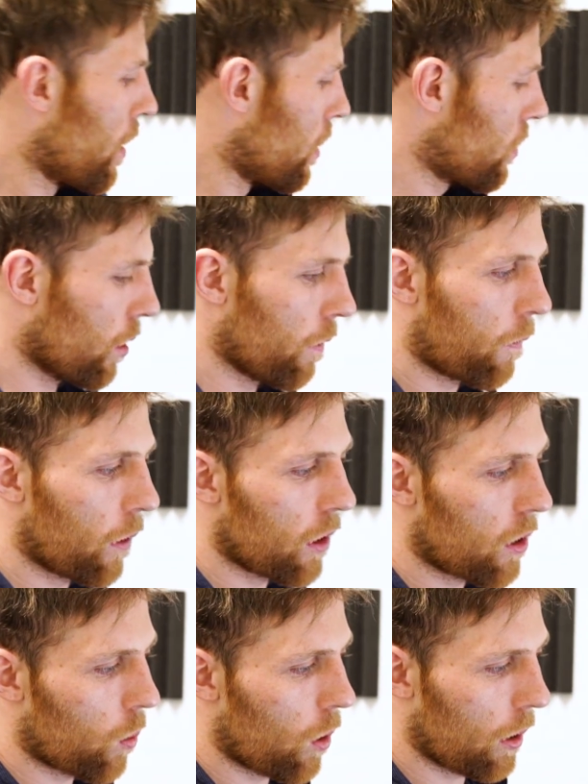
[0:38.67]
So the
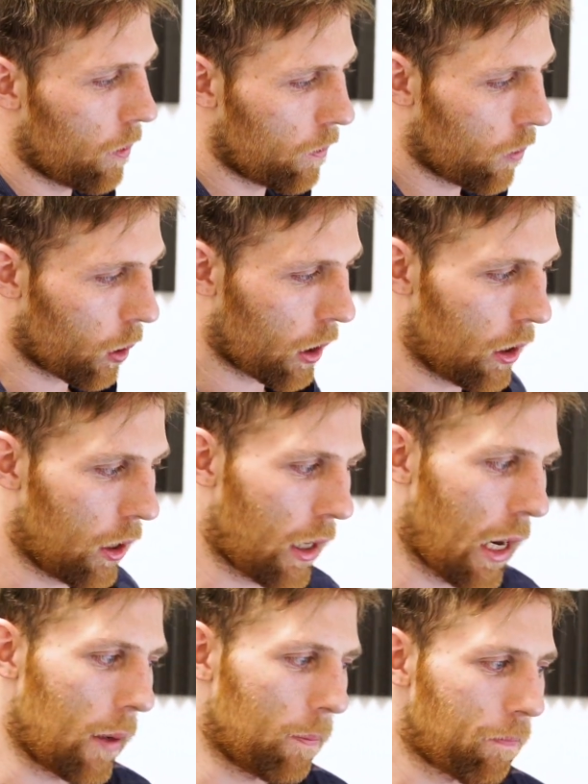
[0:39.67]
first one we're gonna look
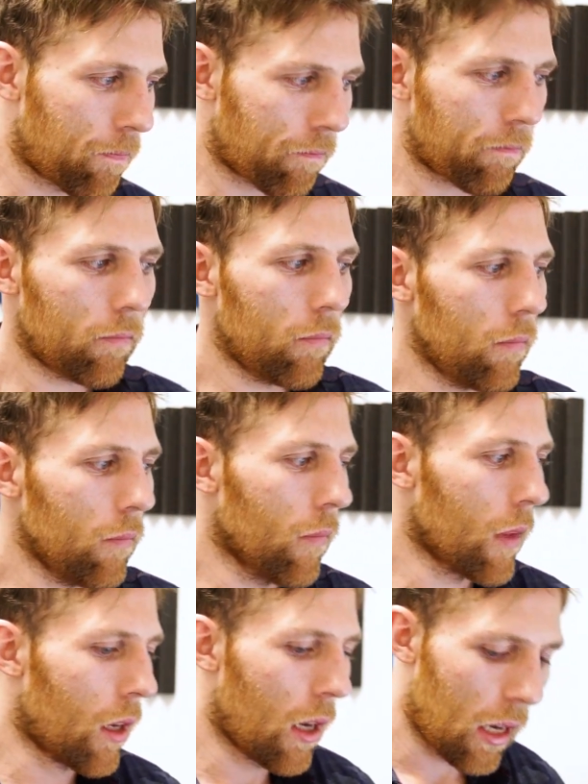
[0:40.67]
at
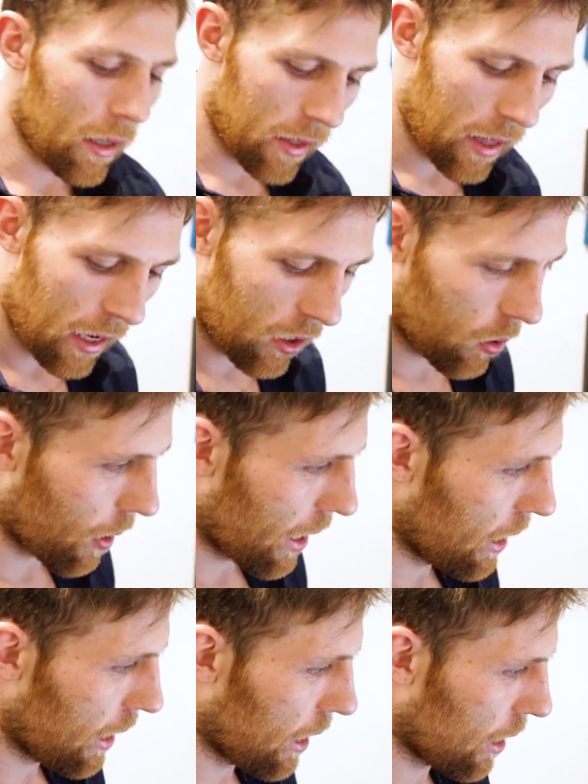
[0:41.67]
is this
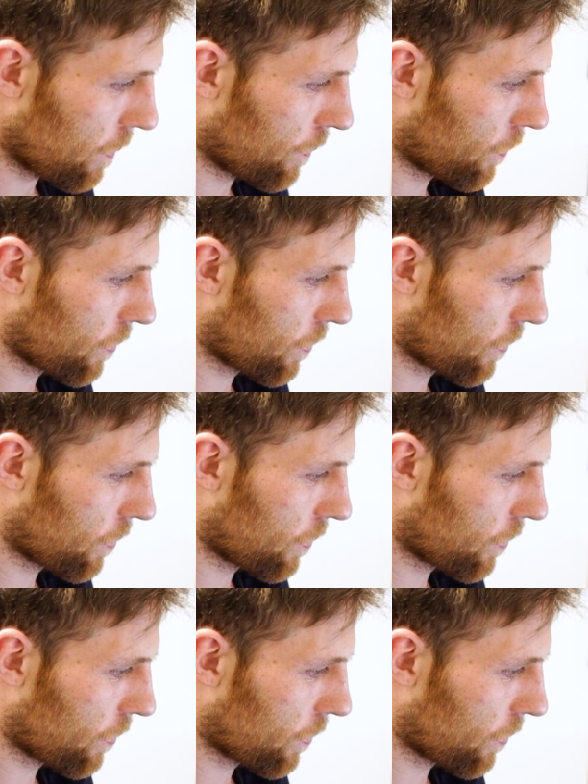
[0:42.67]
right here.